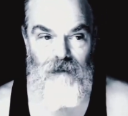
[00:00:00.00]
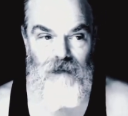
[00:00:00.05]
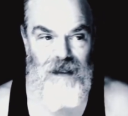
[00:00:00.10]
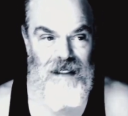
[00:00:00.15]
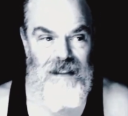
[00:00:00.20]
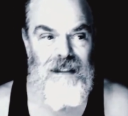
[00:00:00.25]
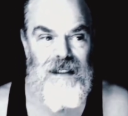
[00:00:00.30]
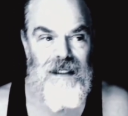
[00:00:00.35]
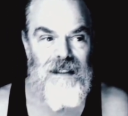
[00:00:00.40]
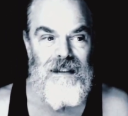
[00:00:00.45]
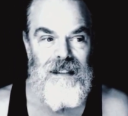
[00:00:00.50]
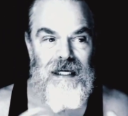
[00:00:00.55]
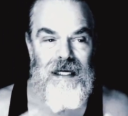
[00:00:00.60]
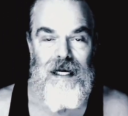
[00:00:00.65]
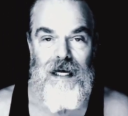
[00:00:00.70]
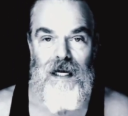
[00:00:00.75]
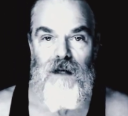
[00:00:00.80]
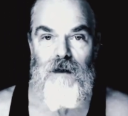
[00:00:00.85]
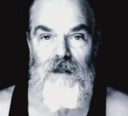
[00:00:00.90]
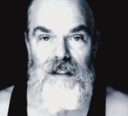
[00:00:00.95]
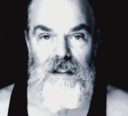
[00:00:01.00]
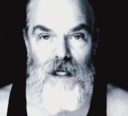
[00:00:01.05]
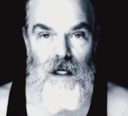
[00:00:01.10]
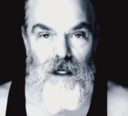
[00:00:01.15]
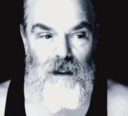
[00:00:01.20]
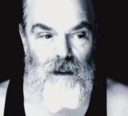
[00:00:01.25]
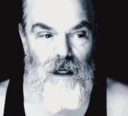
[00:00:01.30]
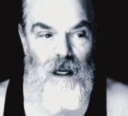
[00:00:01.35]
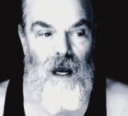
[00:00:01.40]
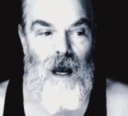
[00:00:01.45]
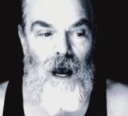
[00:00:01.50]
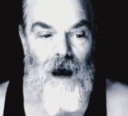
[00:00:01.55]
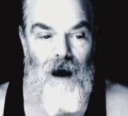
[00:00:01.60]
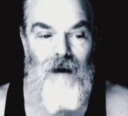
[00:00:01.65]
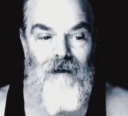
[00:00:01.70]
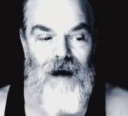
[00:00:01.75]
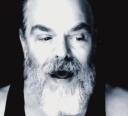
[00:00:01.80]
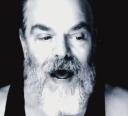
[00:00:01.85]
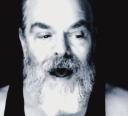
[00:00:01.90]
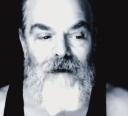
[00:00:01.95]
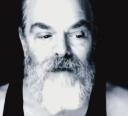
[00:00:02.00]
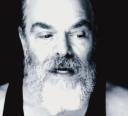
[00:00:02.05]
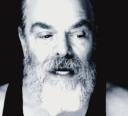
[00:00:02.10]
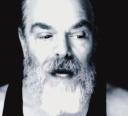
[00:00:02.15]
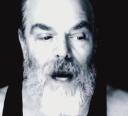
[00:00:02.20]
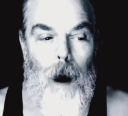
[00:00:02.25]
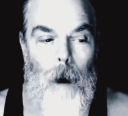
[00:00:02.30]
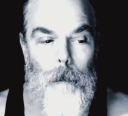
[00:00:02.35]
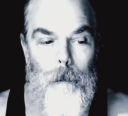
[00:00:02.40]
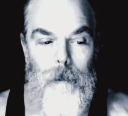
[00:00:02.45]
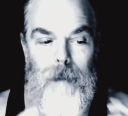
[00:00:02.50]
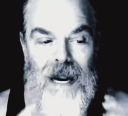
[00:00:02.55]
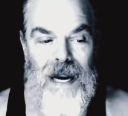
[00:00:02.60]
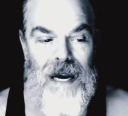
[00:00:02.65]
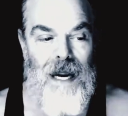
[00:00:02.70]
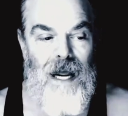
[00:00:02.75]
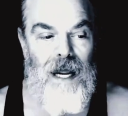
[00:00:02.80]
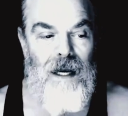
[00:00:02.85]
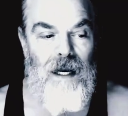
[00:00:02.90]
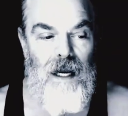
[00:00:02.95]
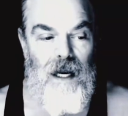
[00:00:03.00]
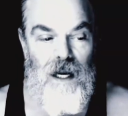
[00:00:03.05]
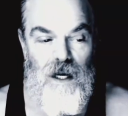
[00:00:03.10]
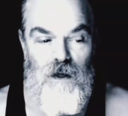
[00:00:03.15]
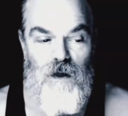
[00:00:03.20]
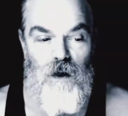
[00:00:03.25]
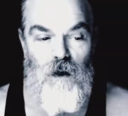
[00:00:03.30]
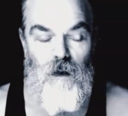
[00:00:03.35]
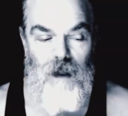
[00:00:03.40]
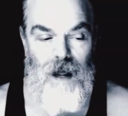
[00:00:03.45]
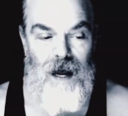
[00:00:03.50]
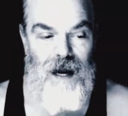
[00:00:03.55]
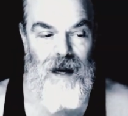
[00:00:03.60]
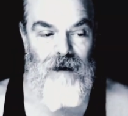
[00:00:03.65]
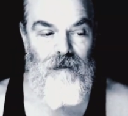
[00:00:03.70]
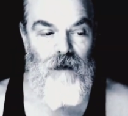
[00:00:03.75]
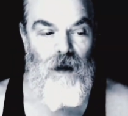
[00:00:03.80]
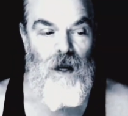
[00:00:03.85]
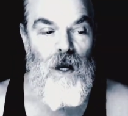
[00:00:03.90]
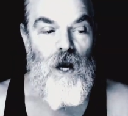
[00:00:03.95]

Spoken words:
This is the end result of having a man in your life